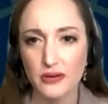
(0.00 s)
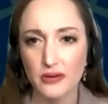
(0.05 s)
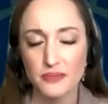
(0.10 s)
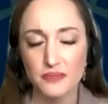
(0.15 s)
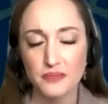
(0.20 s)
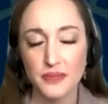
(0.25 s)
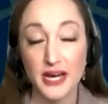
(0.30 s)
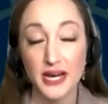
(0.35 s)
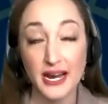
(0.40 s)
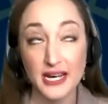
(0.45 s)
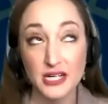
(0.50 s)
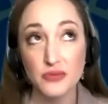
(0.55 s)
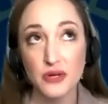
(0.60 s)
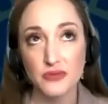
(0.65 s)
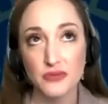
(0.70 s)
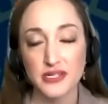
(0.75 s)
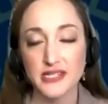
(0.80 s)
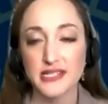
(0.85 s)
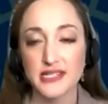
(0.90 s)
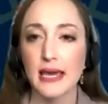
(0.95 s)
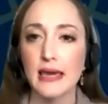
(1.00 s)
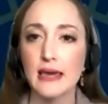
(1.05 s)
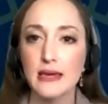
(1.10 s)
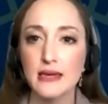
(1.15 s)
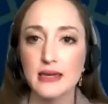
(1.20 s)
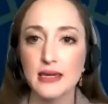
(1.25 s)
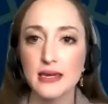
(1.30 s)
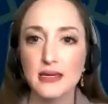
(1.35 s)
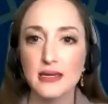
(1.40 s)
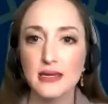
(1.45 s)
behind what we're saying
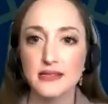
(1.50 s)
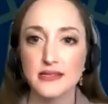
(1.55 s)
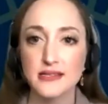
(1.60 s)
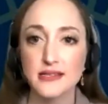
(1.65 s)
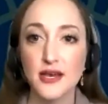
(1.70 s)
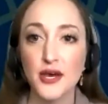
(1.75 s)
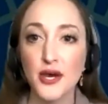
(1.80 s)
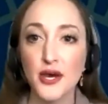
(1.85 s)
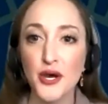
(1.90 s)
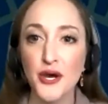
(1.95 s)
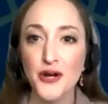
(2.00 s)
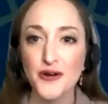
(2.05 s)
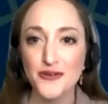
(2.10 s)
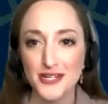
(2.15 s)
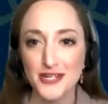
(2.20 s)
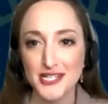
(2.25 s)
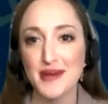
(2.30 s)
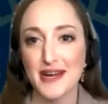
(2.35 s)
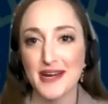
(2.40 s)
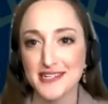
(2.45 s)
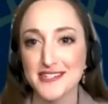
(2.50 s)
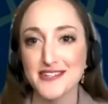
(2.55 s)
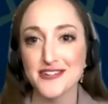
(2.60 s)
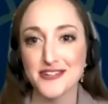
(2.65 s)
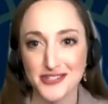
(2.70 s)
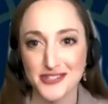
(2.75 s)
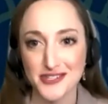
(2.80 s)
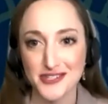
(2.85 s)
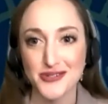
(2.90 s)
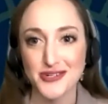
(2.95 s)
is respecting your
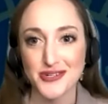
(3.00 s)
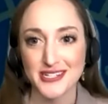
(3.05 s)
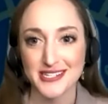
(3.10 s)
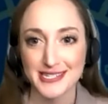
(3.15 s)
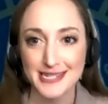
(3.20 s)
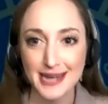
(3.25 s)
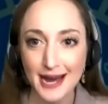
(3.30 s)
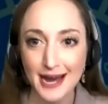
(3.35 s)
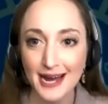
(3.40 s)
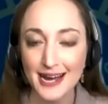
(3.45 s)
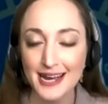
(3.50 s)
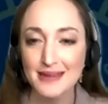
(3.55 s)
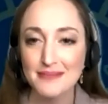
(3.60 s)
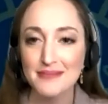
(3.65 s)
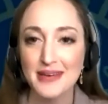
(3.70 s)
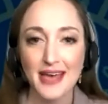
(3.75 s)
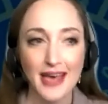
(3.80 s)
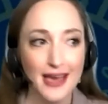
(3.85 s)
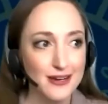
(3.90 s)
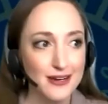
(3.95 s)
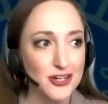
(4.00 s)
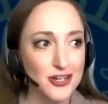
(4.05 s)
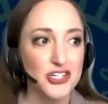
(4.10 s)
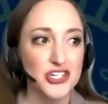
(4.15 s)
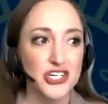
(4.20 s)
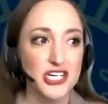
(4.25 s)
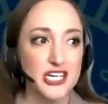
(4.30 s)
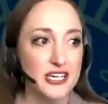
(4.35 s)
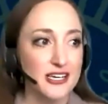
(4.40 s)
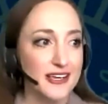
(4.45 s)
students' time,
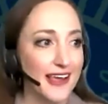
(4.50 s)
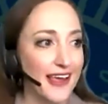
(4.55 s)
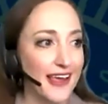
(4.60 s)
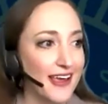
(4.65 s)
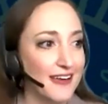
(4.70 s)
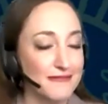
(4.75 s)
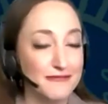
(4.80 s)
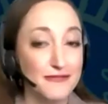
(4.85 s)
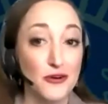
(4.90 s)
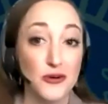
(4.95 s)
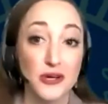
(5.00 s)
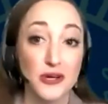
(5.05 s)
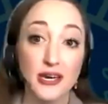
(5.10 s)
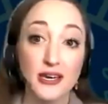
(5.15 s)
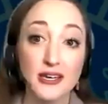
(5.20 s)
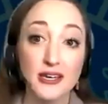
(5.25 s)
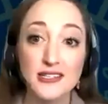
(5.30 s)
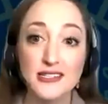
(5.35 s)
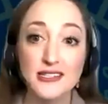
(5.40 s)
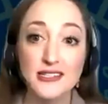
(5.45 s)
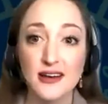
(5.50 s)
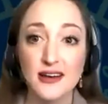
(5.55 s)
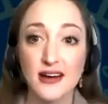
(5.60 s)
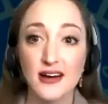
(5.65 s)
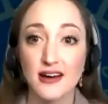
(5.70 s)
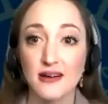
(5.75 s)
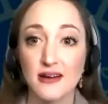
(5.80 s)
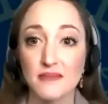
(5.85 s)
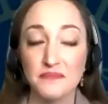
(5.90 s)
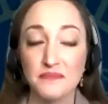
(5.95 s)
energy, and focus.
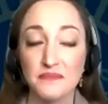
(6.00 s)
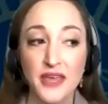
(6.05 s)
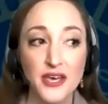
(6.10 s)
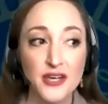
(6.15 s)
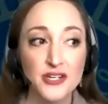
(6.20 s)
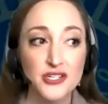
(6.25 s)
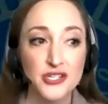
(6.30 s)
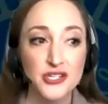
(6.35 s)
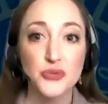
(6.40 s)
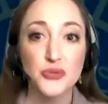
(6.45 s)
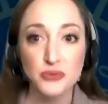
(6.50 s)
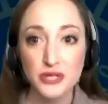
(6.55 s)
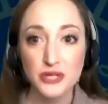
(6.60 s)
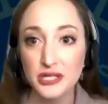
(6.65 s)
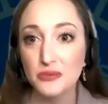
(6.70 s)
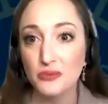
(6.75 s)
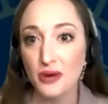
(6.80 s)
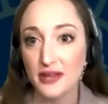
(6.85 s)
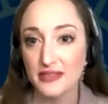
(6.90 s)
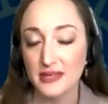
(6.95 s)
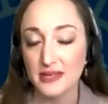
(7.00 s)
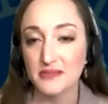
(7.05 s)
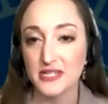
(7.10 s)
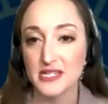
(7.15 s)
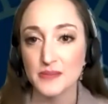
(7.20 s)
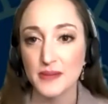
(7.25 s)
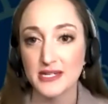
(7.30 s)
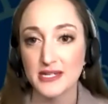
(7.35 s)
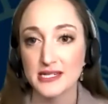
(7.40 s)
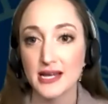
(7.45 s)
Do you really want them to
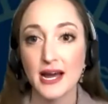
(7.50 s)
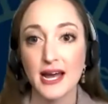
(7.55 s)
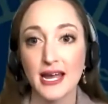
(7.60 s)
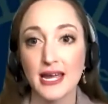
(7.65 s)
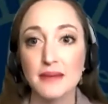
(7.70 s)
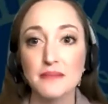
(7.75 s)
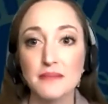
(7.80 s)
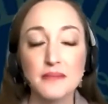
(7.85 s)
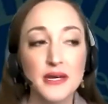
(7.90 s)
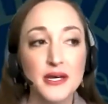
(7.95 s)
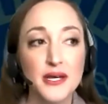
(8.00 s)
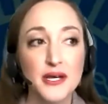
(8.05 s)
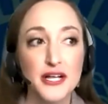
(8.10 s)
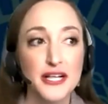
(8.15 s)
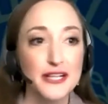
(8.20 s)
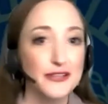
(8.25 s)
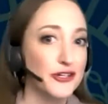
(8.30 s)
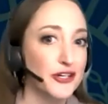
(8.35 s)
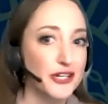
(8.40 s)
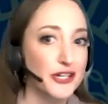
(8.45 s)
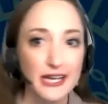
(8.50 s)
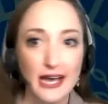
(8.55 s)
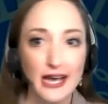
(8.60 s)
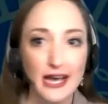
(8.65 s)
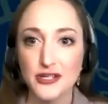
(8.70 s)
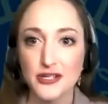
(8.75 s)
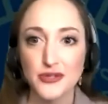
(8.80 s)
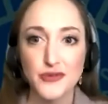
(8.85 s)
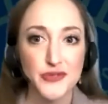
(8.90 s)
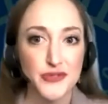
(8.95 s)
spend time learning how to
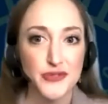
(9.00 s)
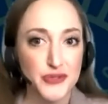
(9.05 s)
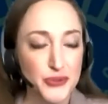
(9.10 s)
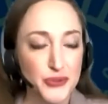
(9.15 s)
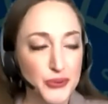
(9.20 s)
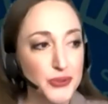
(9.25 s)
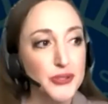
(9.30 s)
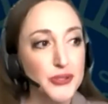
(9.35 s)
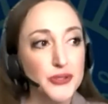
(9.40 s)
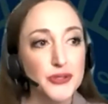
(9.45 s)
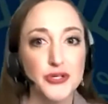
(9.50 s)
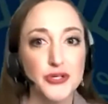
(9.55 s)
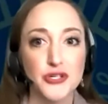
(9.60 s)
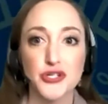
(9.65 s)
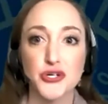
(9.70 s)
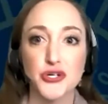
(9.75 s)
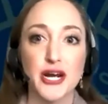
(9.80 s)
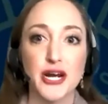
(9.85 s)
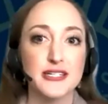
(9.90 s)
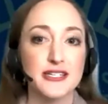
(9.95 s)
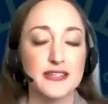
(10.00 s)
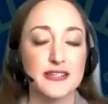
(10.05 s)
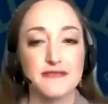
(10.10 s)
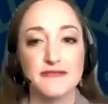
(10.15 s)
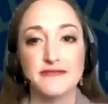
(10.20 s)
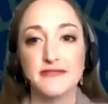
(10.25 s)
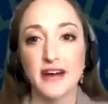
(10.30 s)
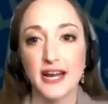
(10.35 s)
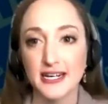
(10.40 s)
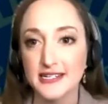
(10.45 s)
use a tool or trying to
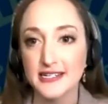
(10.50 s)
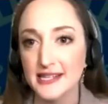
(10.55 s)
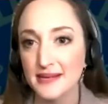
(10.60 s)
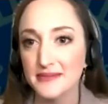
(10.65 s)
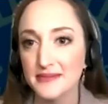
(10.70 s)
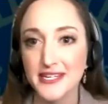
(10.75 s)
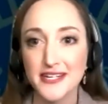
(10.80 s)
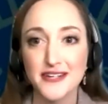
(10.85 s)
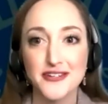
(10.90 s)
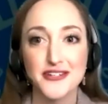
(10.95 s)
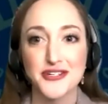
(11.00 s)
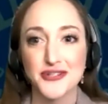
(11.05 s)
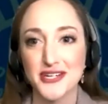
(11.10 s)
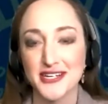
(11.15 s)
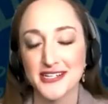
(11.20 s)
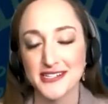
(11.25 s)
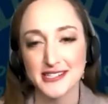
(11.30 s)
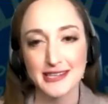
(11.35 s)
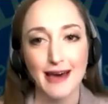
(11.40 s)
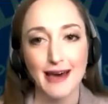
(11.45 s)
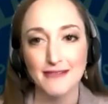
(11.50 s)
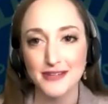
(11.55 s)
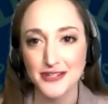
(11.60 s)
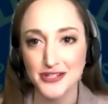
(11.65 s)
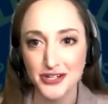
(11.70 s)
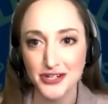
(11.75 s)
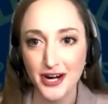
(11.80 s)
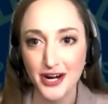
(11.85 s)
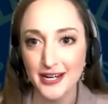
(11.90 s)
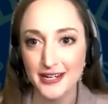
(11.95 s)
find something or doing a
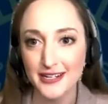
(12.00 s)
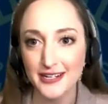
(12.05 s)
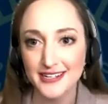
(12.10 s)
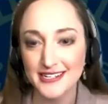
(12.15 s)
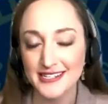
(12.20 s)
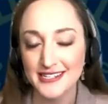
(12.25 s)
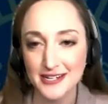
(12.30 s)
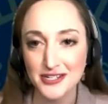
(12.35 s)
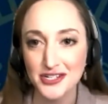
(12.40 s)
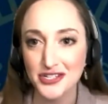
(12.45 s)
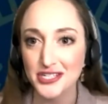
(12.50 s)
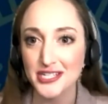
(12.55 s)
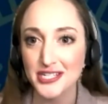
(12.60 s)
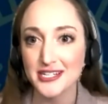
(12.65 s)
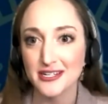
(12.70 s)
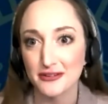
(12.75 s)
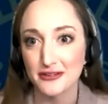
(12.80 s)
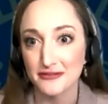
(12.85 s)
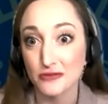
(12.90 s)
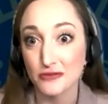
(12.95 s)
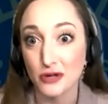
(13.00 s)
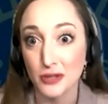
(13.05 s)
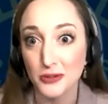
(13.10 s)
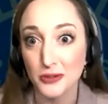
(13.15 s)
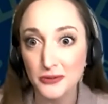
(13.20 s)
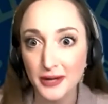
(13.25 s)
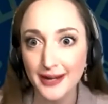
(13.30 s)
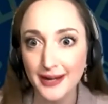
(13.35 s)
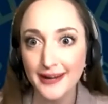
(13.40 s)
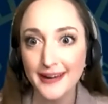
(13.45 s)
scavenger hunt, essentially an informal
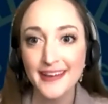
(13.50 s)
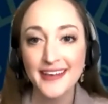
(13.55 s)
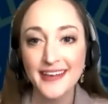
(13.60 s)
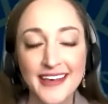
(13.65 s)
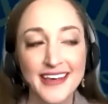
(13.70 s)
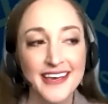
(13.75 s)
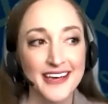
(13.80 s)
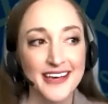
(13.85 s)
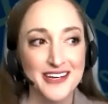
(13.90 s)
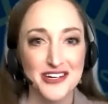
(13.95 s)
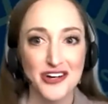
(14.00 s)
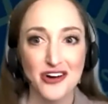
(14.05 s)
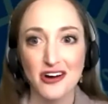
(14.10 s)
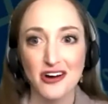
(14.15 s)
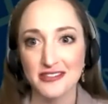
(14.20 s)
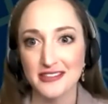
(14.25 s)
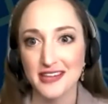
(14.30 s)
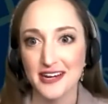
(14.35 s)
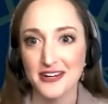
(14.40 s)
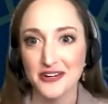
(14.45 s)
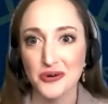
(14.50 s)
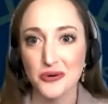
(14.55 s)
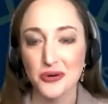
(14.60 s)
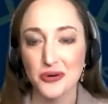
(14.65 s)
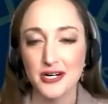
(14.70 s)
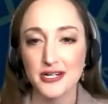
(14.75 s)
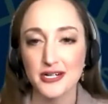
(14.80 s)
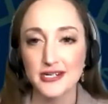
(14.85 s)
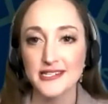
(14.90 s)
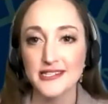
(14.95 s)
one in your online
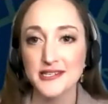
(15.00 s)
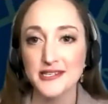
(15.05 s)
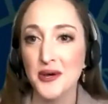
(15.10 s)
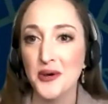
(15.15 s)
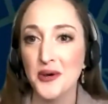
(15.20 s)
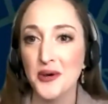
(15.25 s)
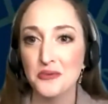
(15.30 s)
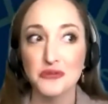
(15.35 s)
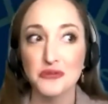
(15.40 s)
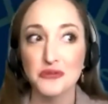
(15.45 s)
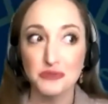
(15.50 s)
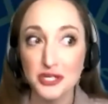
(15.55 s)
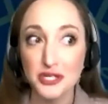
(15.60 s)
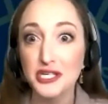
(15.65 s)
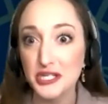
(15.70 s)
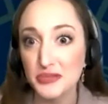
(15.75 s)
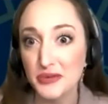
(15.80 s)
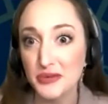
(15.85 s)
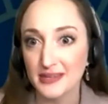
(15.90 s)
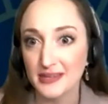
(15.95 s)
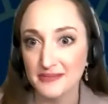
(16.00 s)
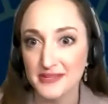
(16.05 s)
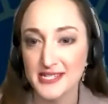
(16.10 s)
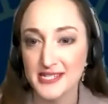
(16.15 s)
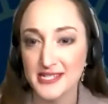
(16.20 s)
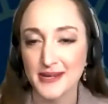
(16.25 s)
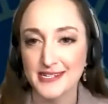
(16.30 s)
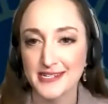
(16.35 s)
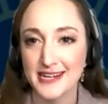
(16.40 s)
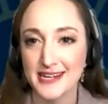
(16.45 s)
course, when really you want them to
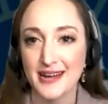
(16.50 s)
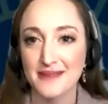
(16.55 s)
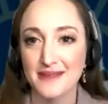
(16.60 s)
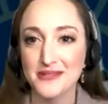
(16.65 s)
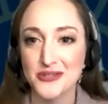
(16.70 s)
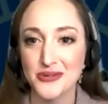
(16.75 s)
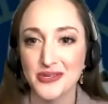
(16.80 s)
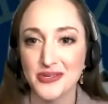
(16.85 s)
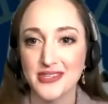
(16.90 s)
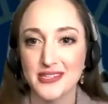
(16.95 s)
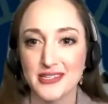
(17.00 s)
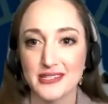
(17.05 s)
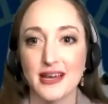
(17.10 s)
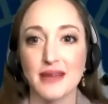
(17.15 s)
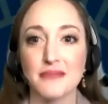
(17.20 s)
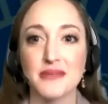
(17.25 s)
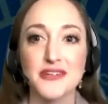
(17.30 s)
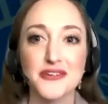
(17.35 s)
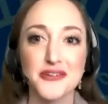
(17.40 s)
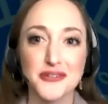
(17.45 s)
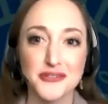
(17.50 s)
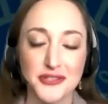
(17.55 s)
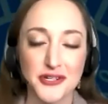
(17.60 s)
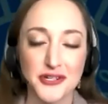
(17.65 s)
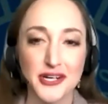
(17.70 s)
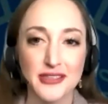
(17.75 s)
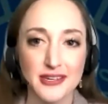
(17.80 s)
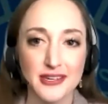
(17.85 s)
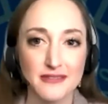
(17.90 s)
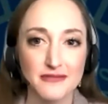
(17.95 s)
spend time doing the assignment or
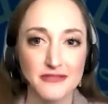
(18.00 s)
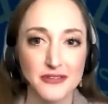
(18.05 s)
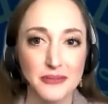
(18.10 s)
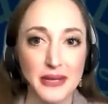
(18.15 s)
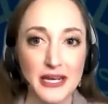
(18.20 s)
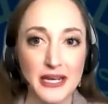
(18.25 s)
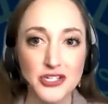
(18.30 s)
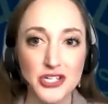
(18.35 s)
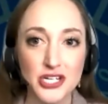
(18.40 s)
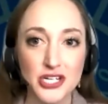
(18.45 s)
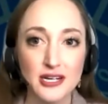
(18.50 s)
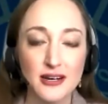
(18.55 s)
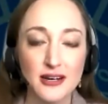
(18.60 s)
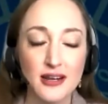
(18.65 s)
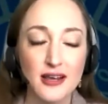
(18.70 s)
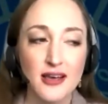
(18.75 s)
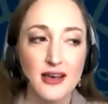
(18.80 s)
learning the information?